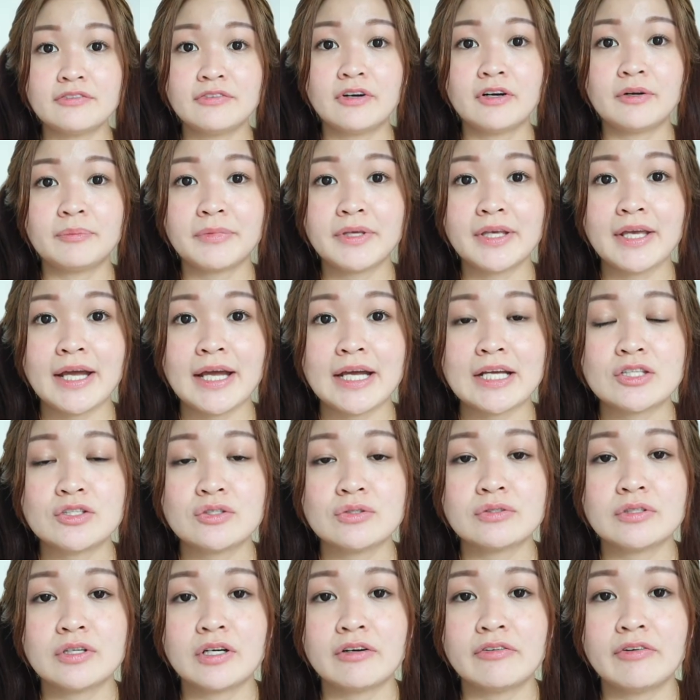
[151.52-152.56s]
for me, I
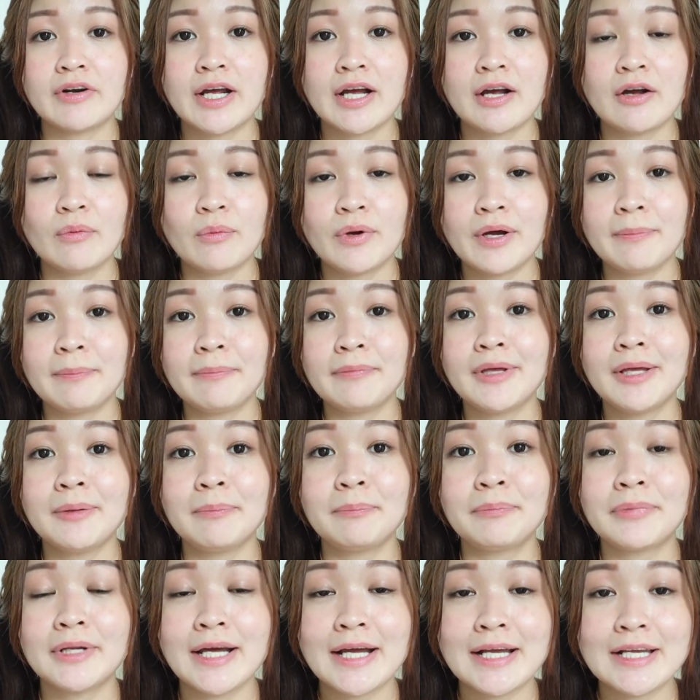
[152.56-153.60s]
took around 1
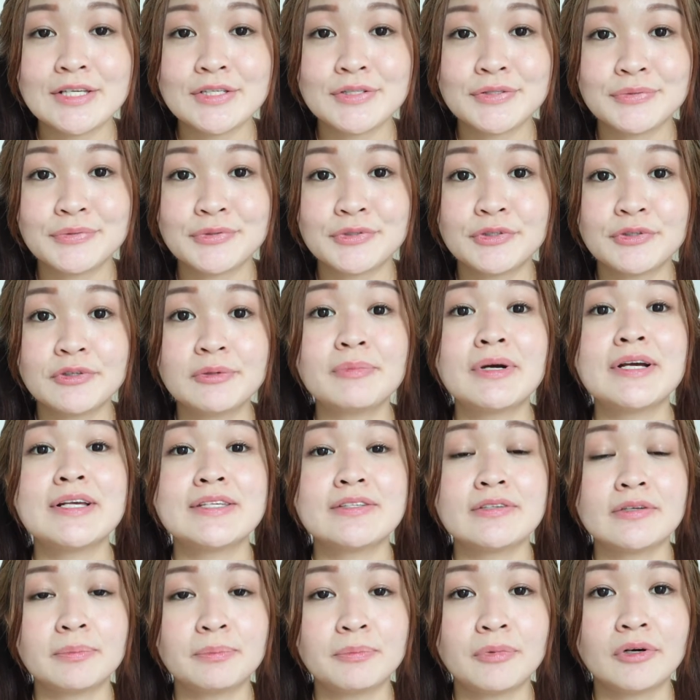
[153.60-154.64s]
month plus to grow my
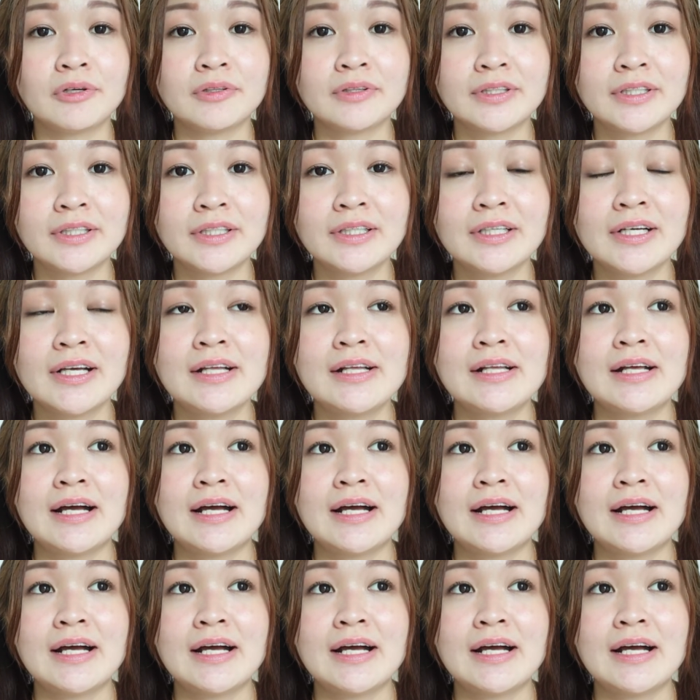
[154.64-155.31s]
supporter.